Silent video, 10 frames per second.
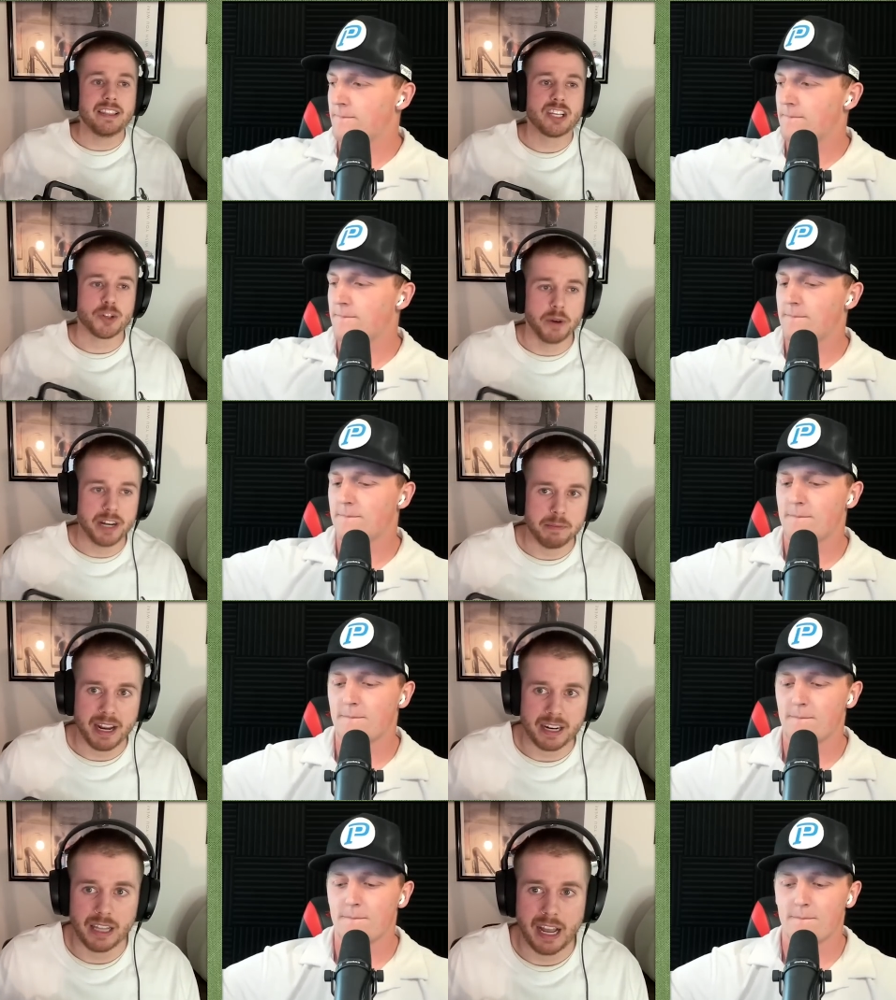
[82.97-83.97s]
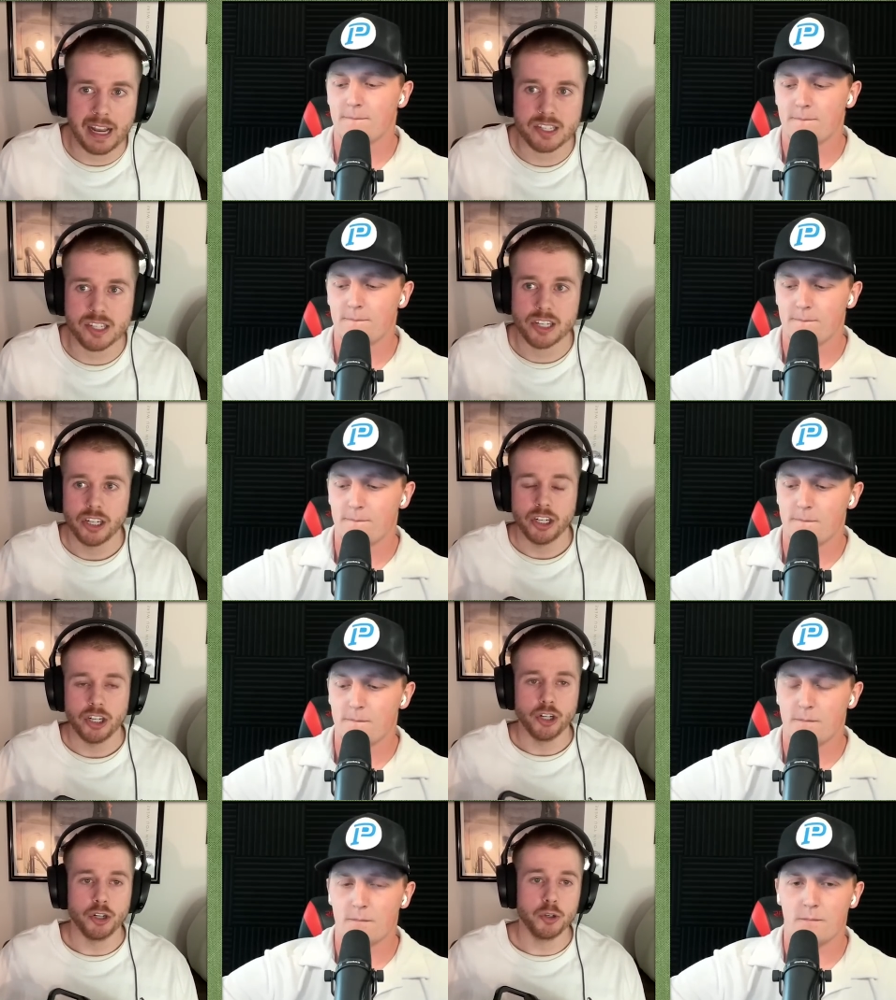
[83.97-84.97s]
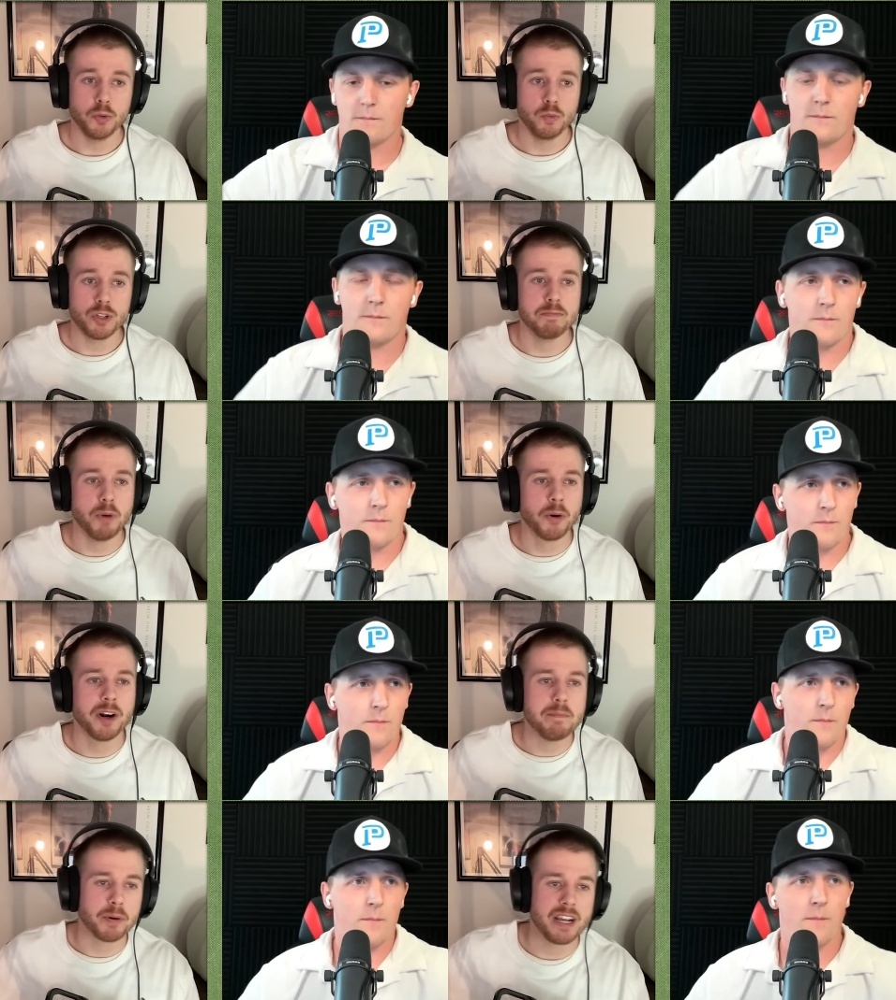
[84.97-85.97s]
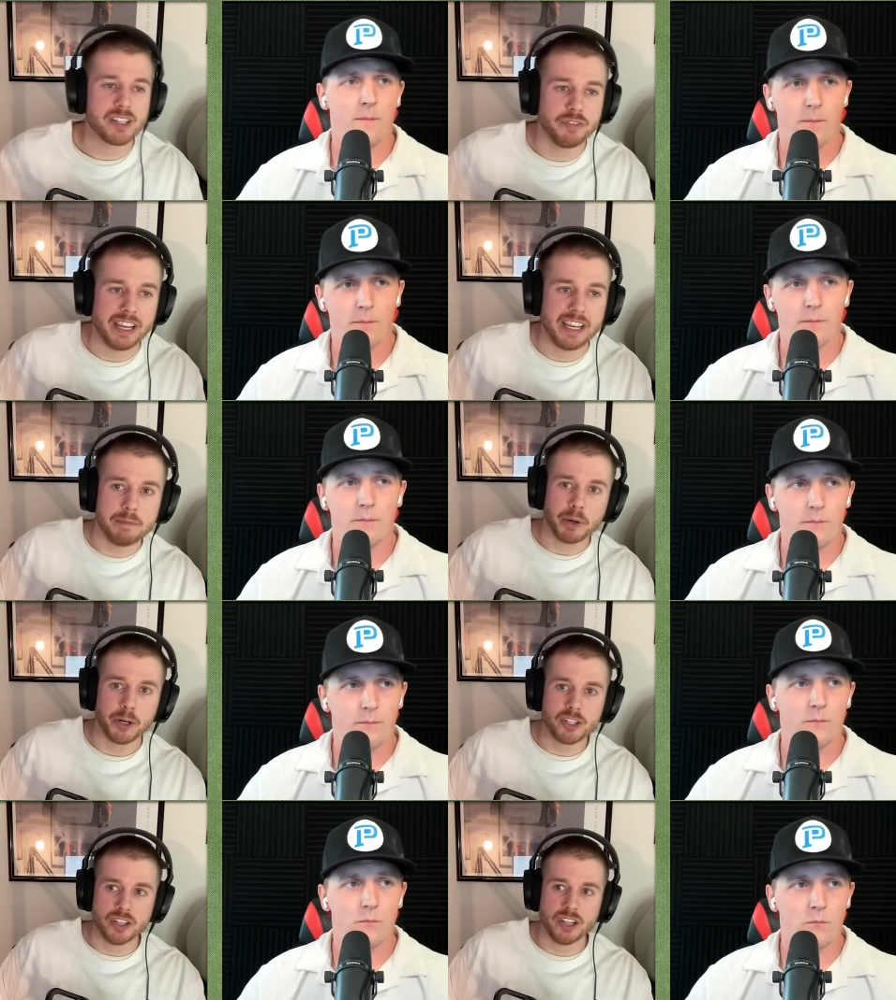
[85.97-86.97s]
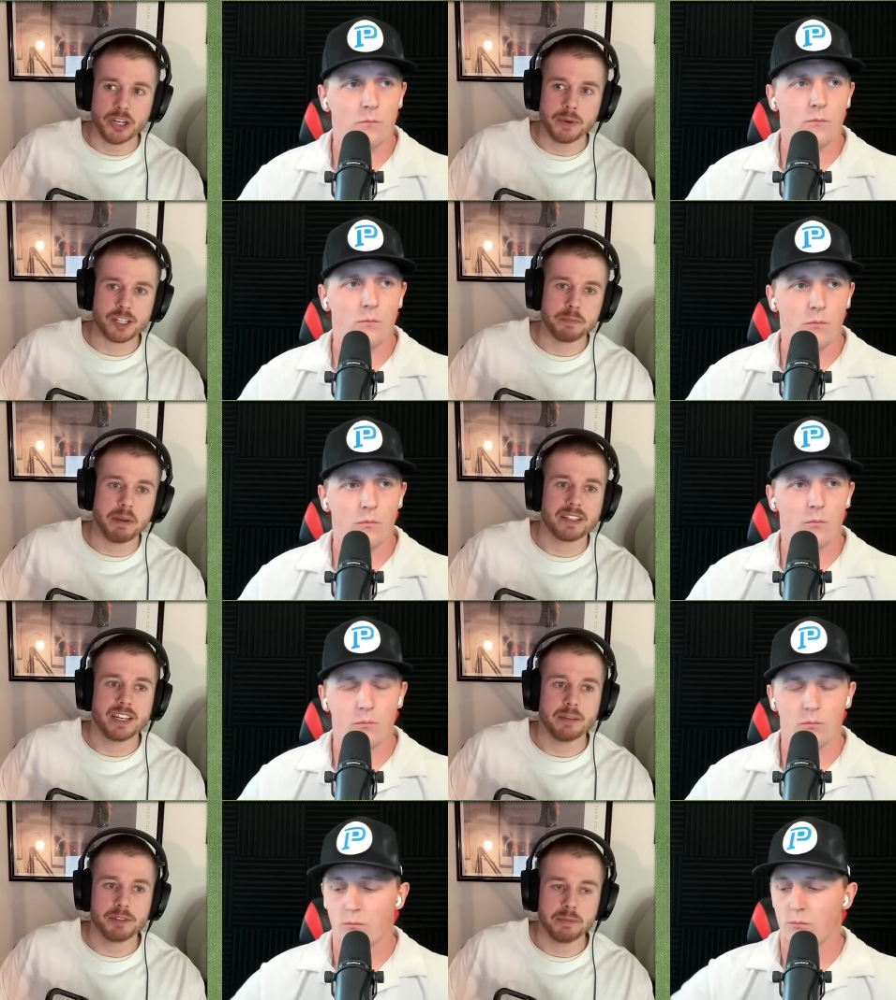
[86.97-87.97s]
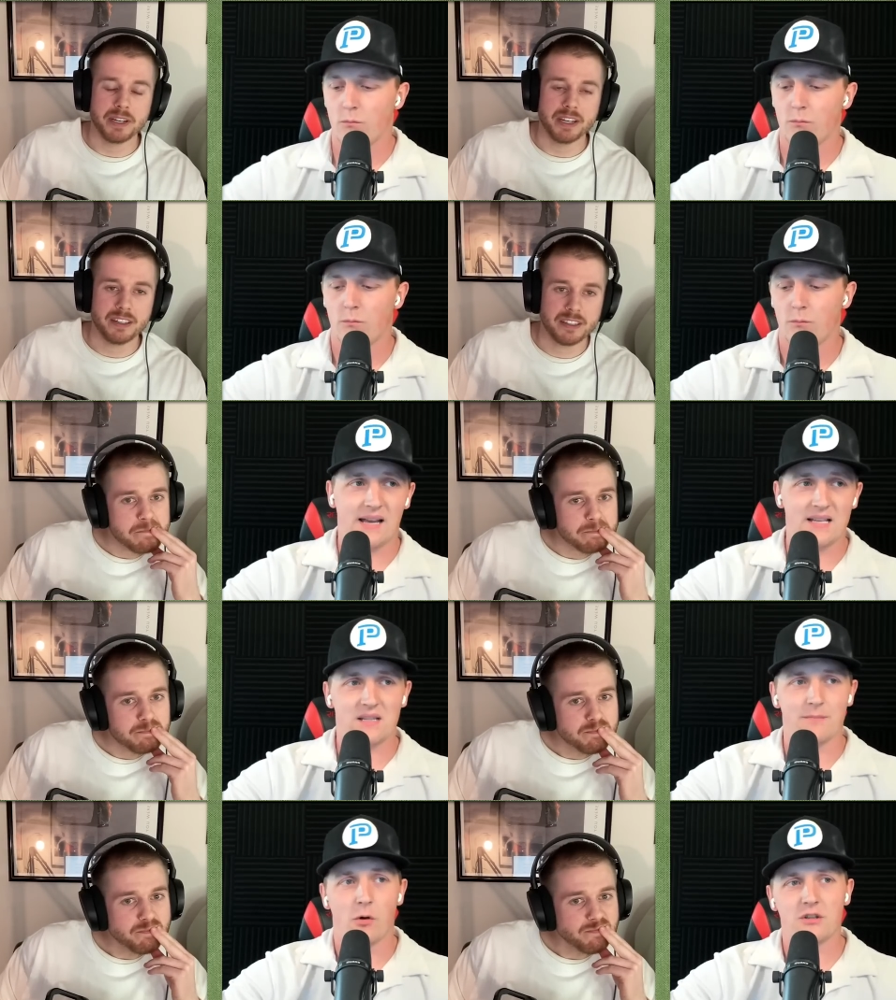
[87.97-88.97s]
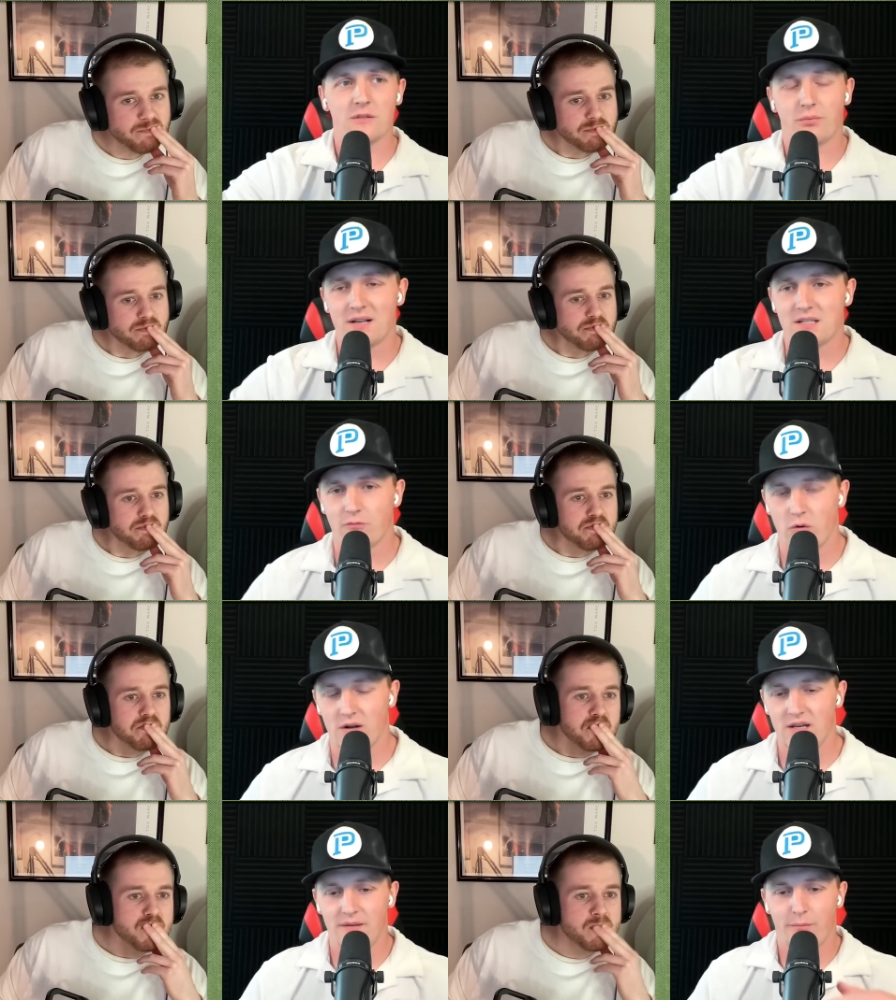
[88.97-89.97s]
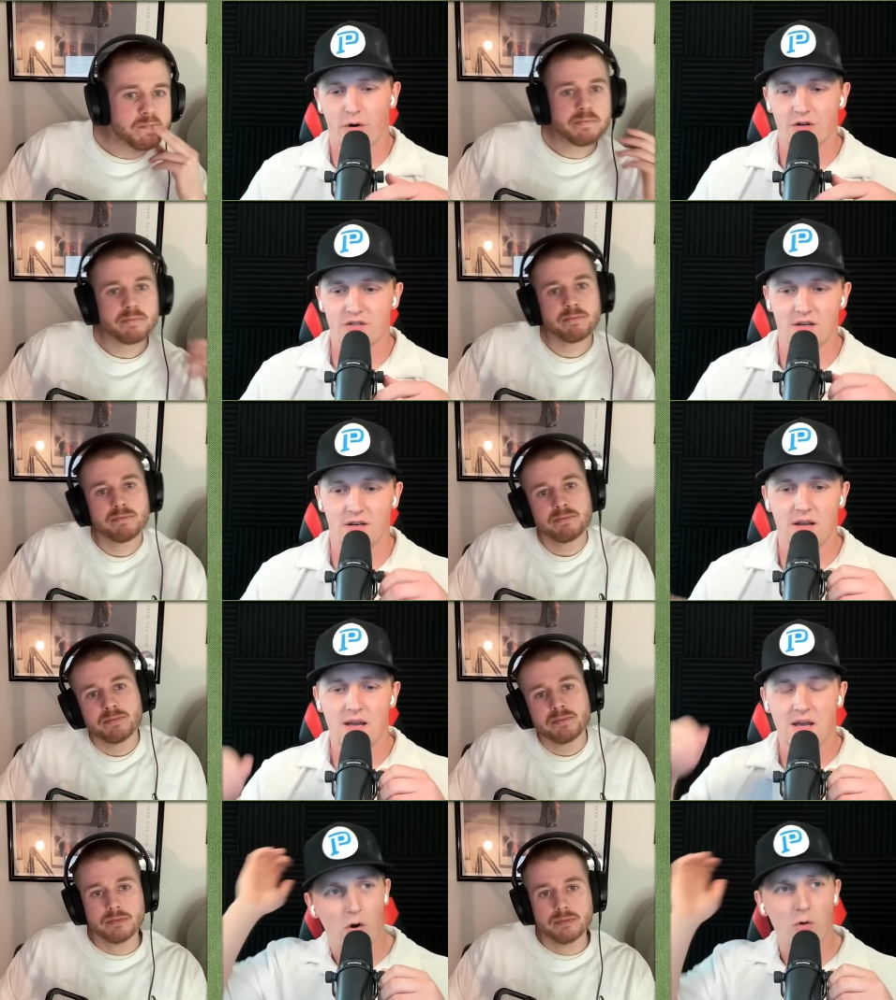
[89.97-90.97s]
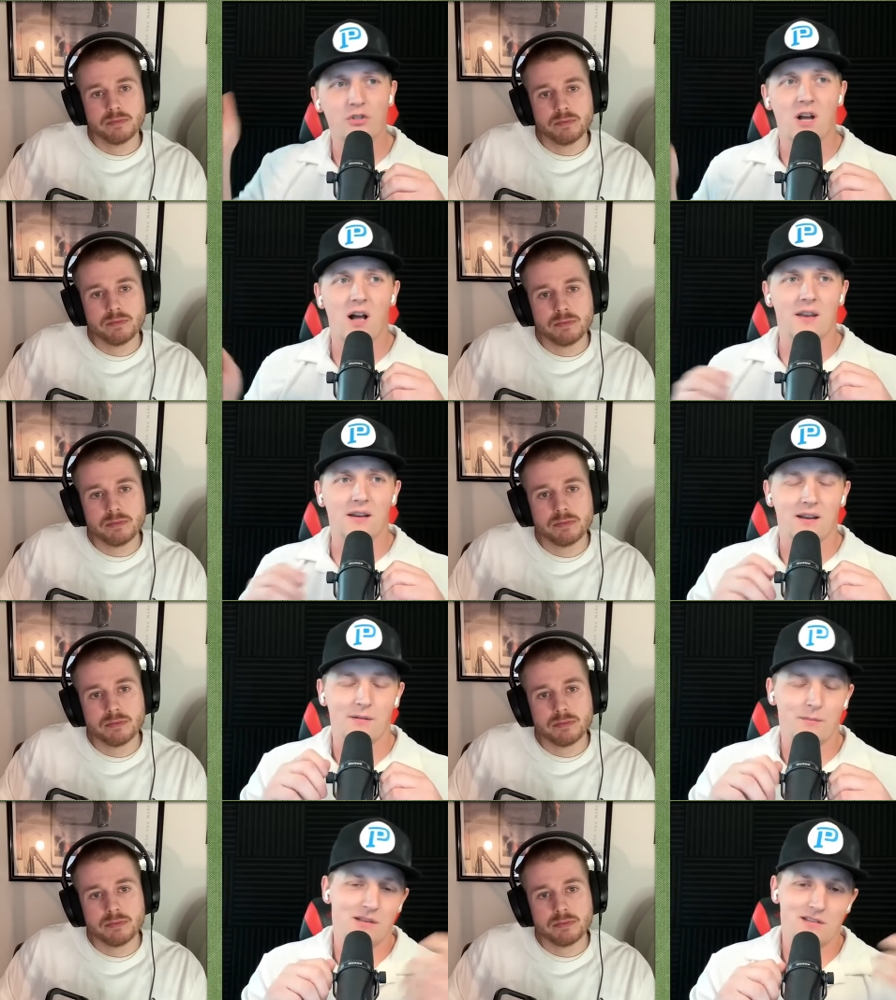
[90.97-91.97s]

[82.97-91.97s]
Speaker 1: in this running back class who was more impressive in person than you expected him to be?
Speaker 2: I guess the most impressive one in person, Roschon. I